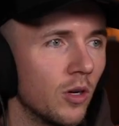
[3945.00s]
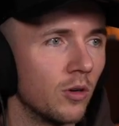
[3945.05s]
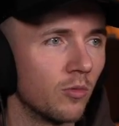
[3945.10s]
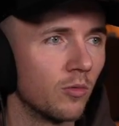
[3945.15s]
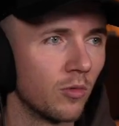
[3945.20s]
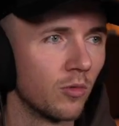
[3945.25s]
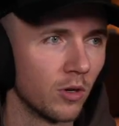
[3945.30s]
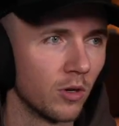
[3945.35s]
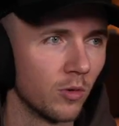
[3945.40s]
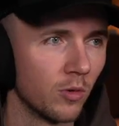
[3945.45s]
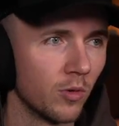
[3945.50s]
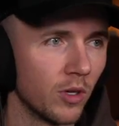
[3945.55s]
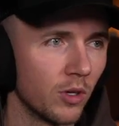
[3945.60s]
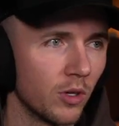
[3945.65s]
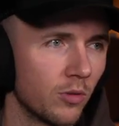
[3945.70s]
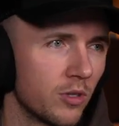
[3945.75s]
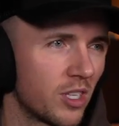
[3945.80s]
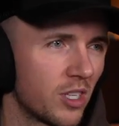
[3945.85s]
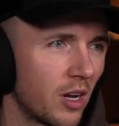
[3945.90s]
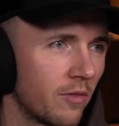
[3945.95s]
run a week,
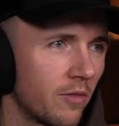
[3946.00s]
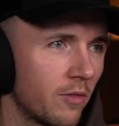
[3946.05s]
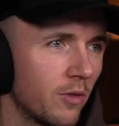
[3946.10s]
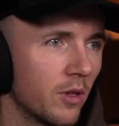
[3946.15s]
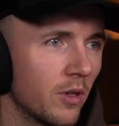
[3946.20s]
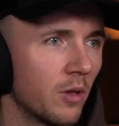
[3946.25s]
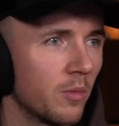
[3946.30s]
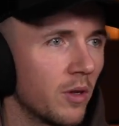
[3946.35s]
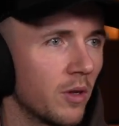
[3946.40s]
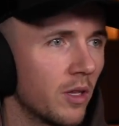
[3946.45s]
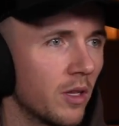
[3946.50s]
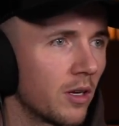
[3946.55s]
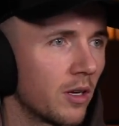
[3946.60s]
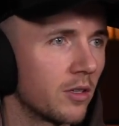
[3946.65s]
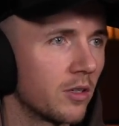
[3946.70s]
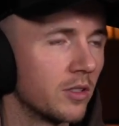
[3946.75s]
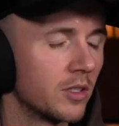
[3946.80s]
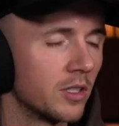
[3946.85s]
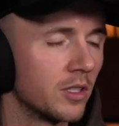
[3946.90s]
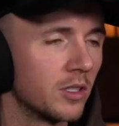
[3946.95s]
which I haven't really been that
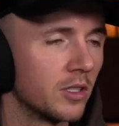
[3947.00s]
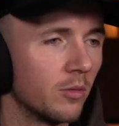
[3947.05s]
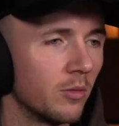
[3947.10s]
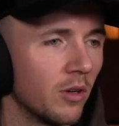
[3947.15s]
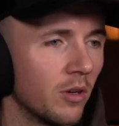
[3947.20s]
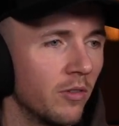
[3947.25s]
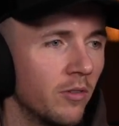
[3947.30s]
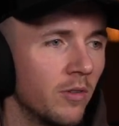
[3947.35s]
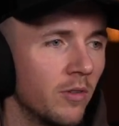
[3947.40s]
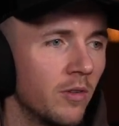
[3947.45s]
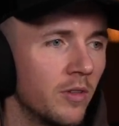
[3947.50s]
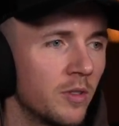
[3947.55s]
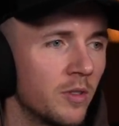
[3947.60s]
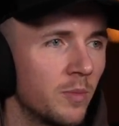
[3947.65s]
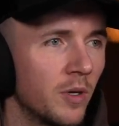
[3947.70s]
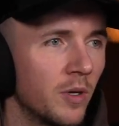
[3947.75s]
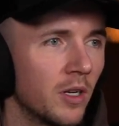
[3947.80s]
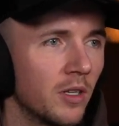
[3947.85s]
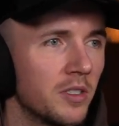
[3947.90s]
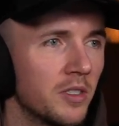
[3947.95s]
consistent with. It's
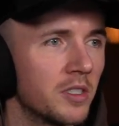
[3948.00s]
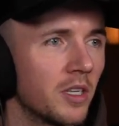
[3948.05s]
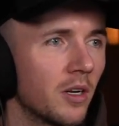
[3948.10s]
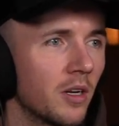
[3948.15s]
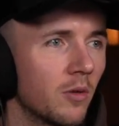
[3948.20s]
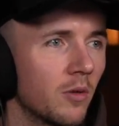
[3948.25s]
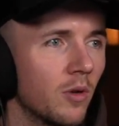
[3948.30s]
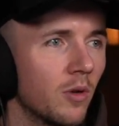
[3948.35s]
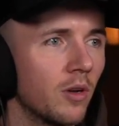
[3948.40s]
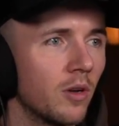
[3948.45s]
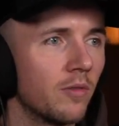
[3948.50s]
been at least like 1 every